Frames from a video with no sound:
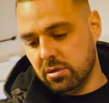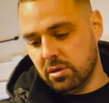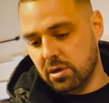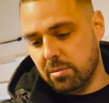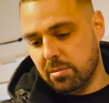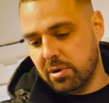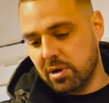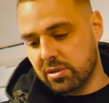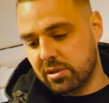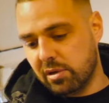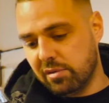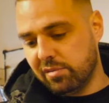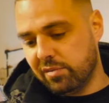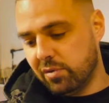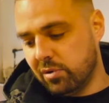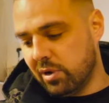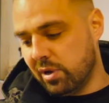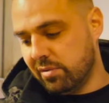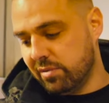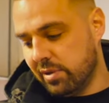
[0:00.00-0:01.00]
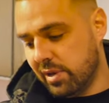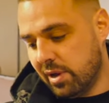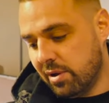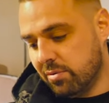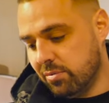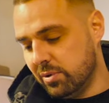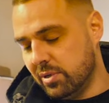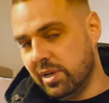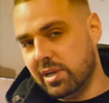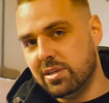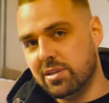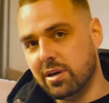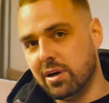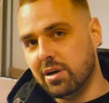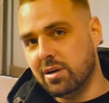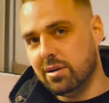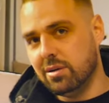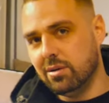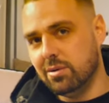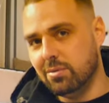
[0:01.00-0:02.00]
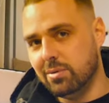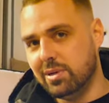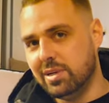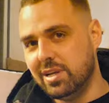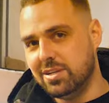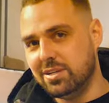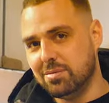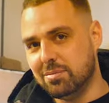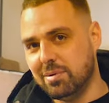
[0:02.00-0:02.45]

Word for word: Amar, don't fall over, yeah? We need you. We need you,